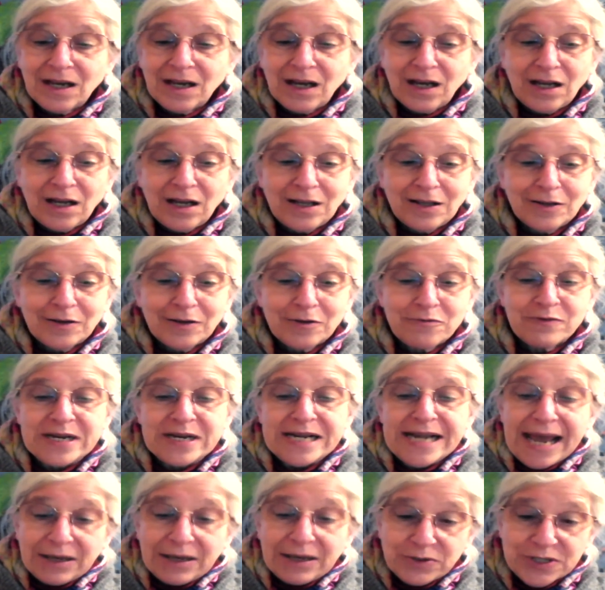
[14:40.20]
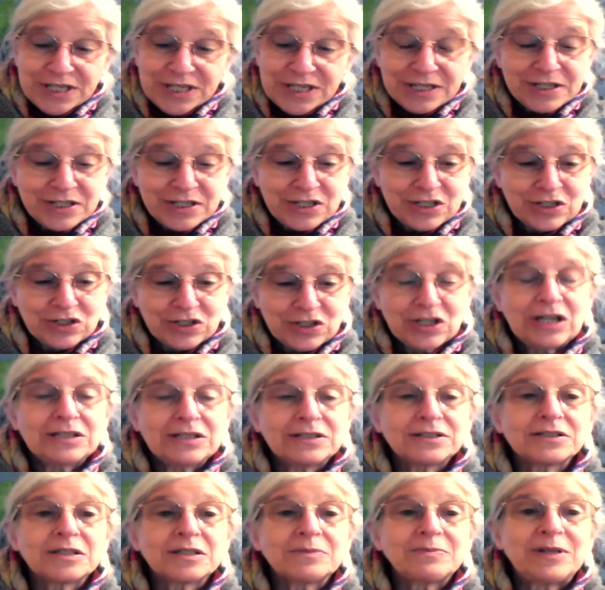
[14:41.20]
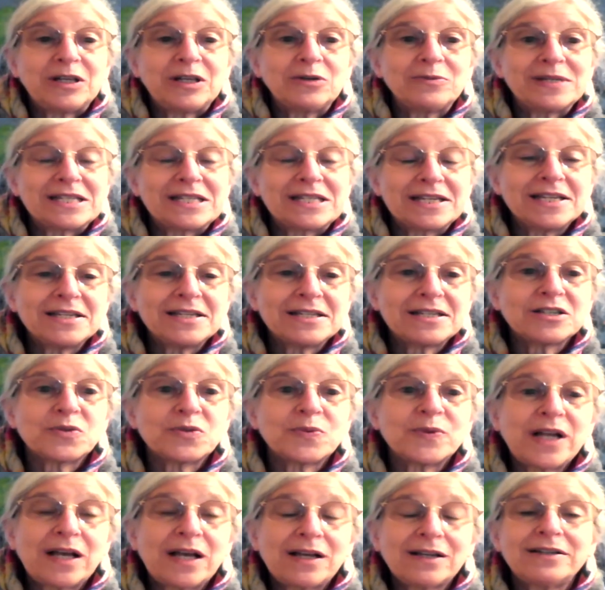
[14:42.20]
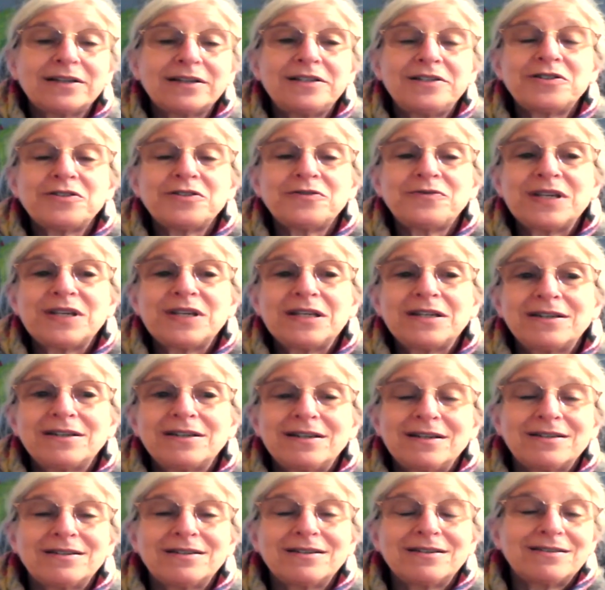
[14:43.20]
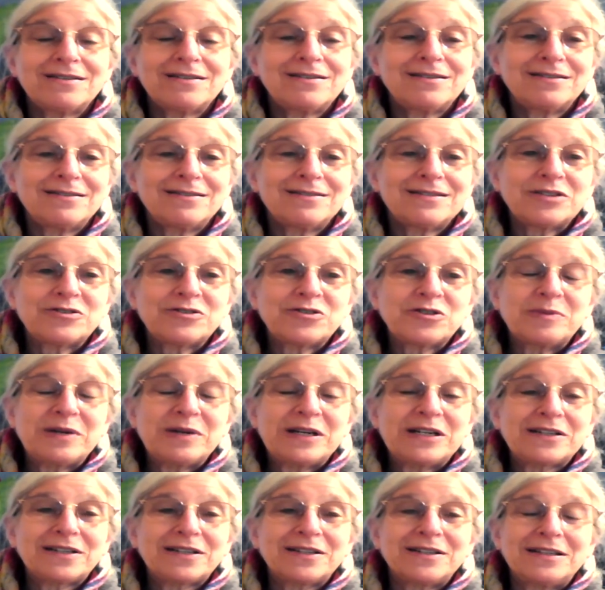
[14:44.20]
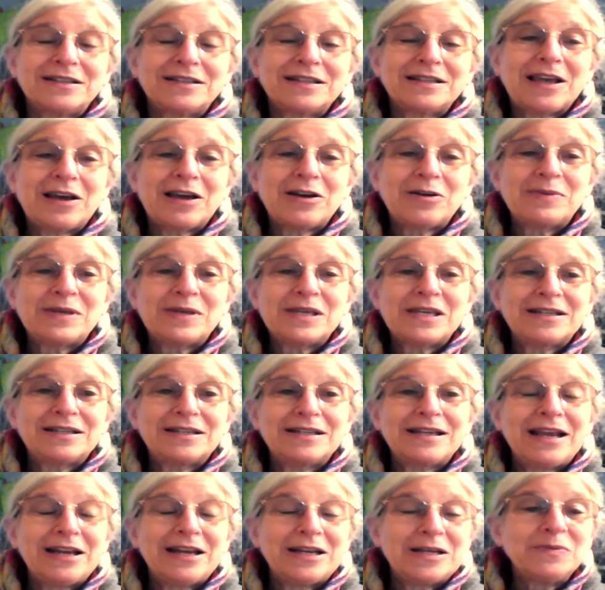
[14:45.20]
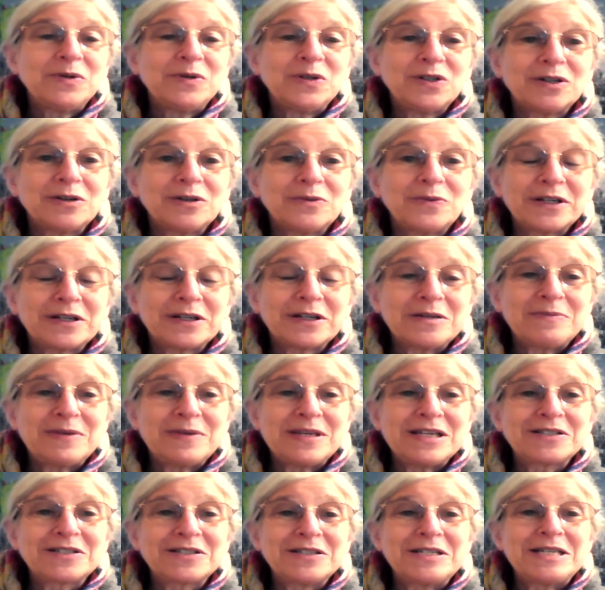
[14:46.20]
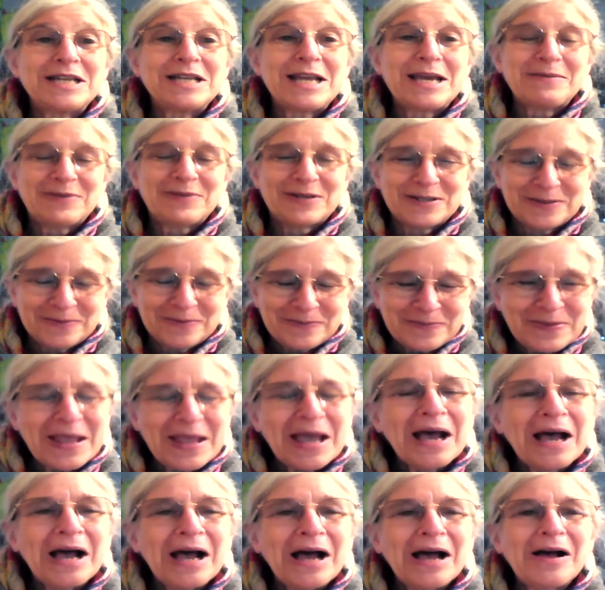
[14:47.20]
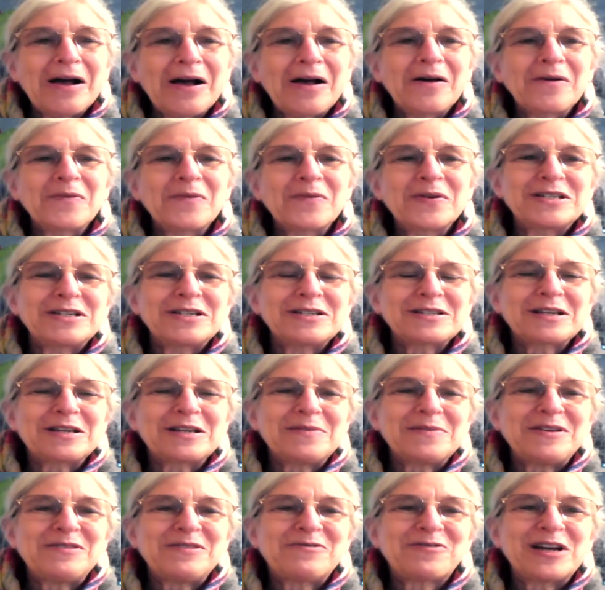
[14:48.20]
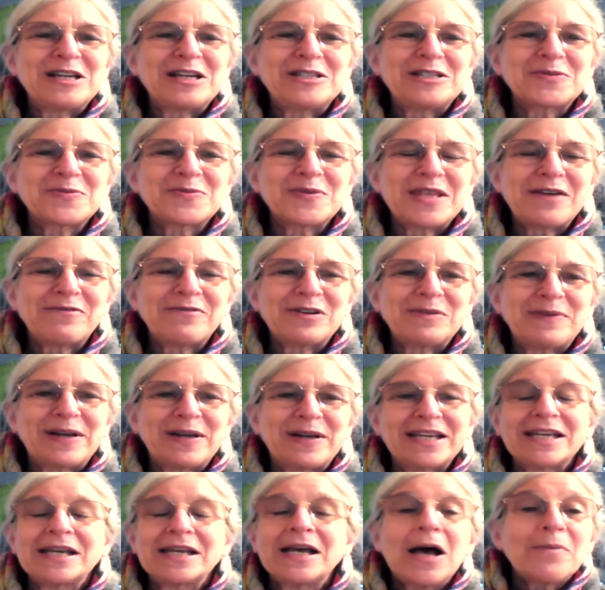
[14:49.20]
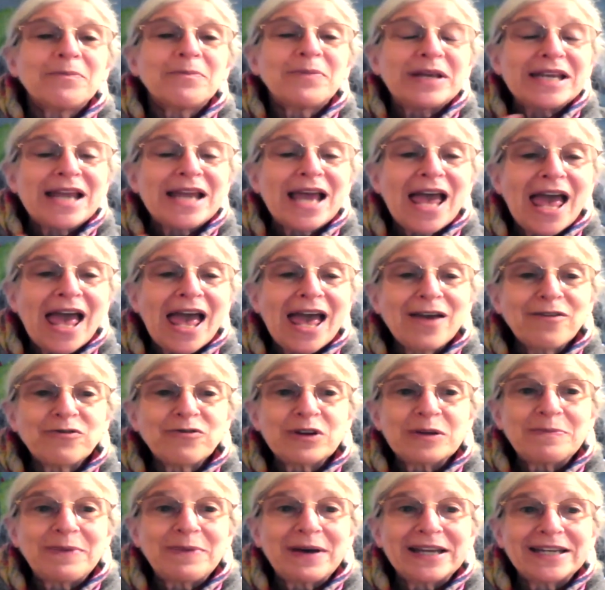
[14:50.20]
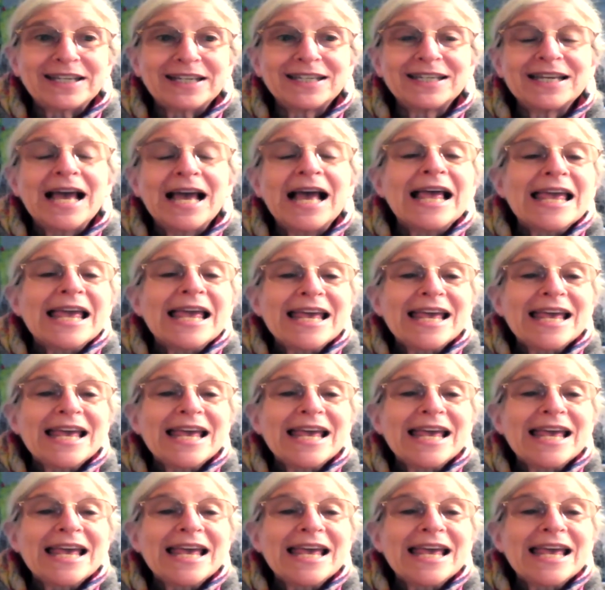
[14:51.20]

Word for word: uh, renounces dollar diplomacy, says, we're not gonna intervene in Central America and the Caribbean anymore. We're gonna be a good neighbor. Uh, we're just gonna be friends with everybody. But everybody